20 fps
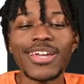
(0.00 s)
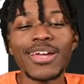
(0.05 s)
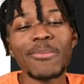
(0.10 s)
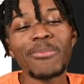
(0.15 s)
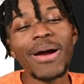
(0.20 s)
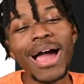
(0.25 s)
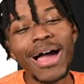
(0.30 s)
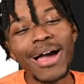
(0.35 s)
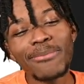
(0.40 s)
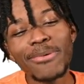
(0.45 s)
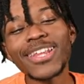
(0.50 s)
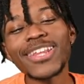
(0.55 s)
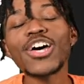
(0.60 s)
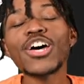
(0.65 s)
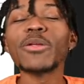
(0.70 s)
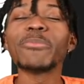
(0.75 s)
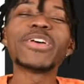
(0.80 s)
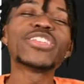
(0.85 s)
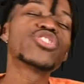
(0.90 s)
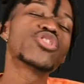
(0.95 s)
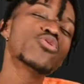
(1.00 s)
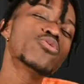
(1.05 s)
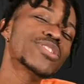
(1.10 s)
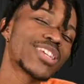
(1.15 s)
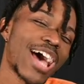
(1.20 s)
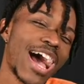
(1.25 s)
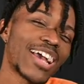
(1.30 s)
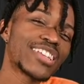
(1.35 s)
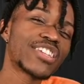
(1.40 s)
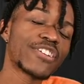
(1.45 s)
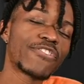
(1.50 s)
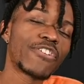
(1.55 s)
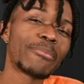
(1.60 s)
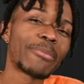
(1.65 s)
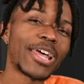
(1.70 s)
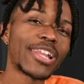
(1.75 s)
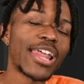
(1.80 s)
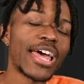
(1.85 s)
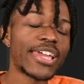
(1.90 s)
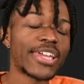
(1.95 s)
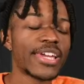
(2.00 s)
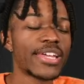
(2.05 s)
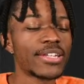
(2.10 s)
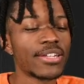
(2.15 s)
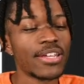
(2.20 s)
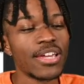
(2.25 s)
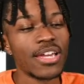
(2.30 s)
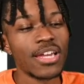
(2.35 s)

Probably a little bit too toxic for my liking.